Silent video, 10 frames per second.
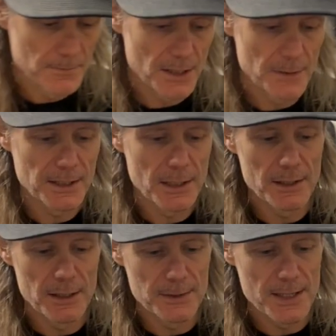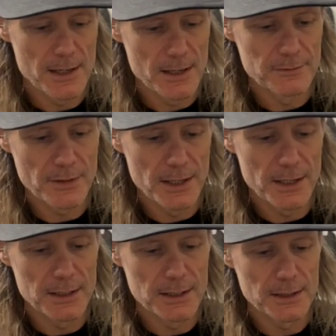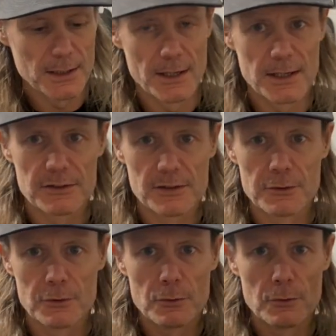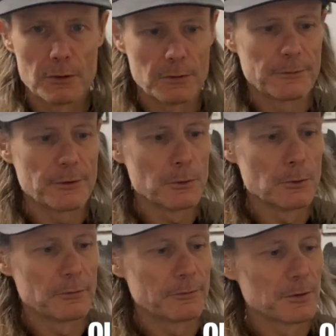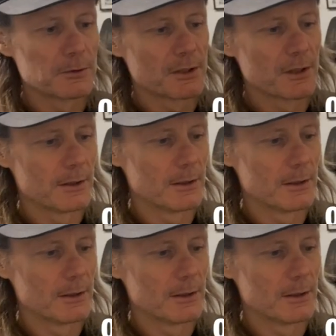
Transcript: Here we go. Here we have a external fuel filter